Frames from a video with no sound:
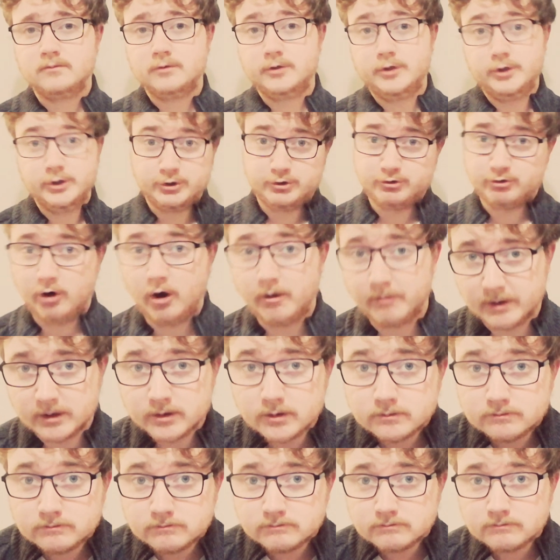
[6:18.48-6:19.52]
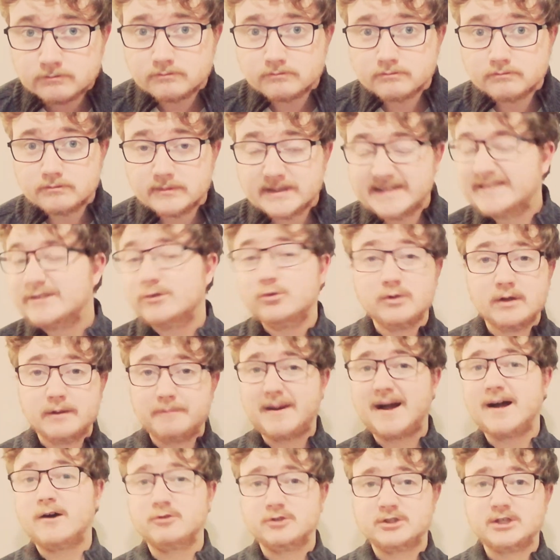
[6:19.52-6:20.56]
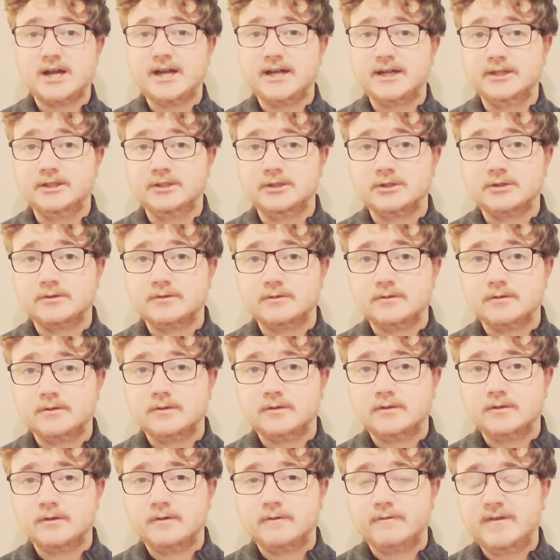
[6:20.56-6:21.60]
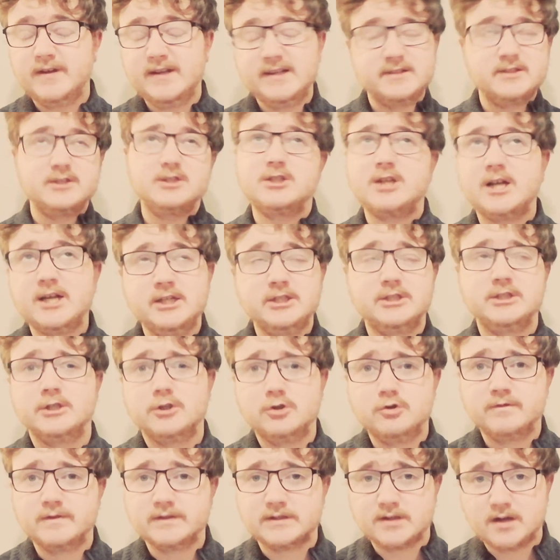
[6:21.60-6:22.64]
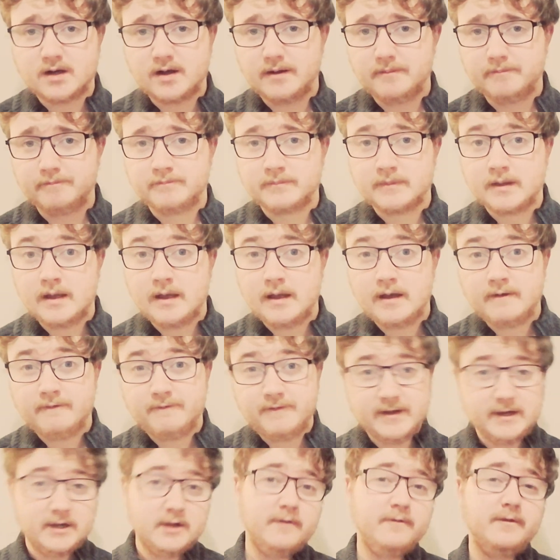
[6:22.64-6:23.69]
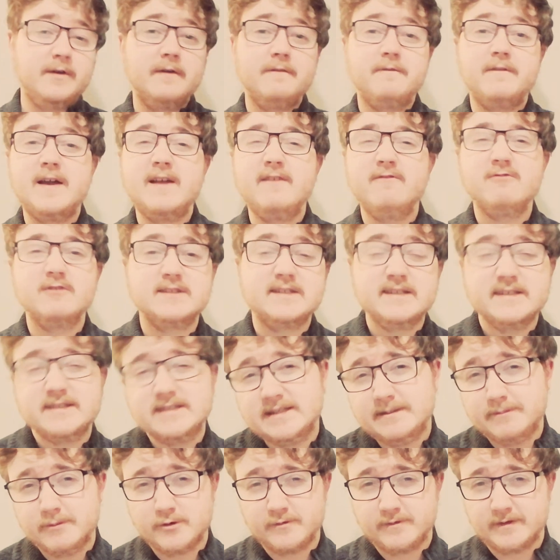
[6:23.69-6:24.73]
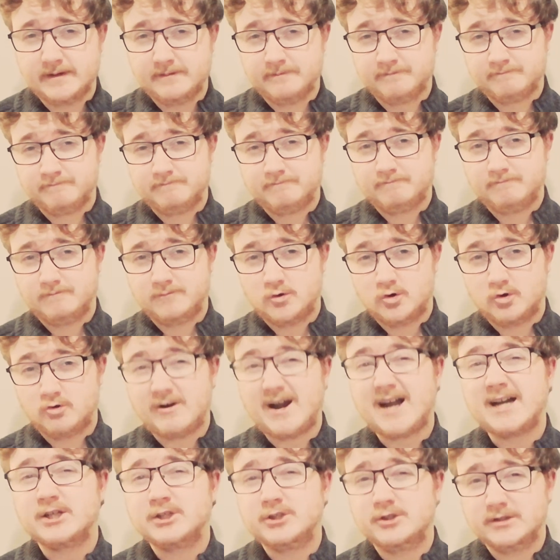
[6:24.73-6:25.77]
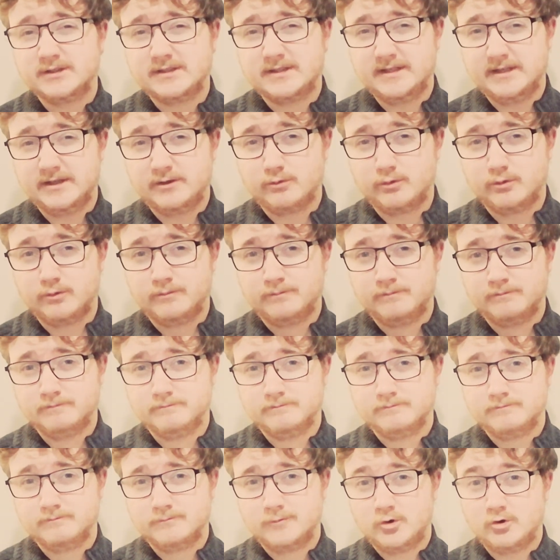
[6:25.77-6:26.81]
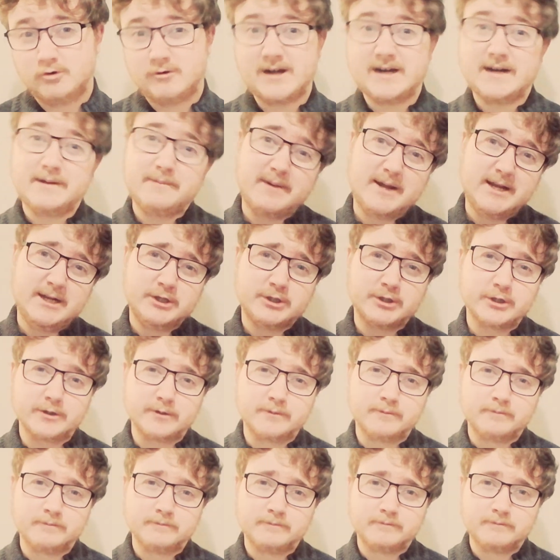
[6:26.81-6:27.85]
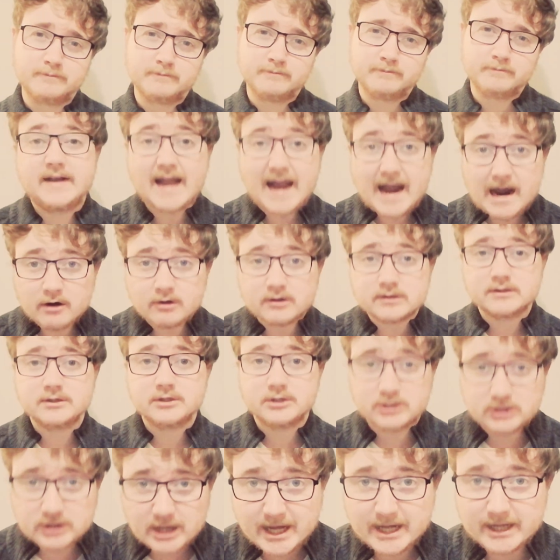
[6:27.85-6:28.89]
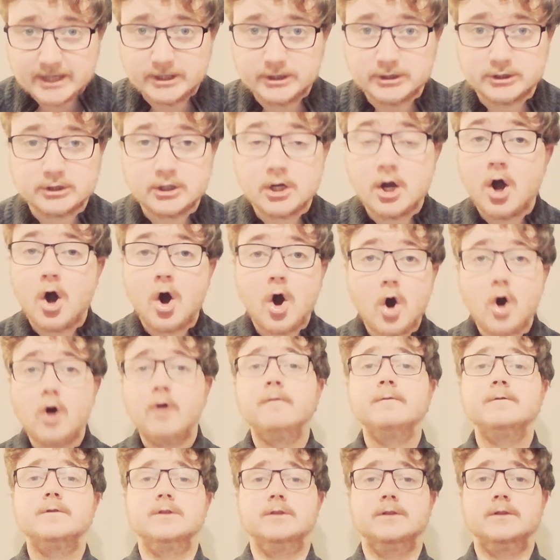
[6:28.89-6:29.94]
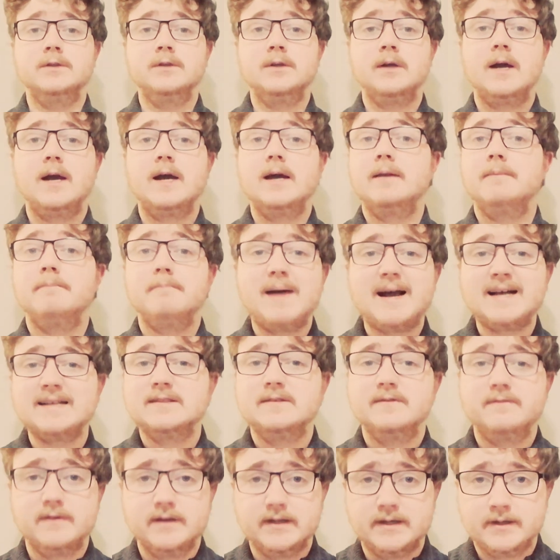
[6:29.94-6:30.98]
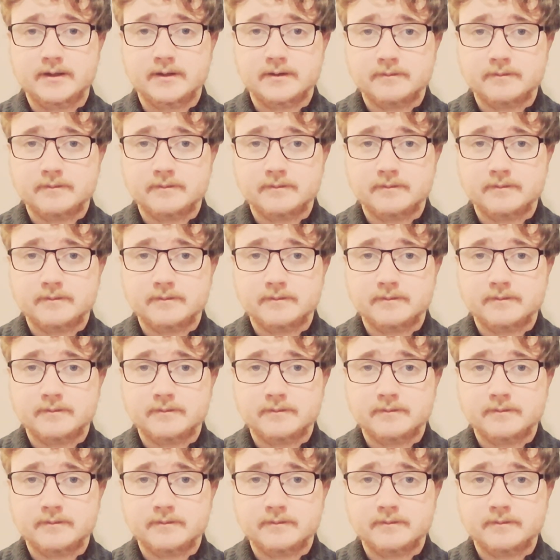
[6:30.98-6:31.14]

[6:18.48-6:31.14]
good drama, is all about change. Things are changing all the time. Think of your favourite Disney movie, or action sequel, or animation. The characters change, often and massively.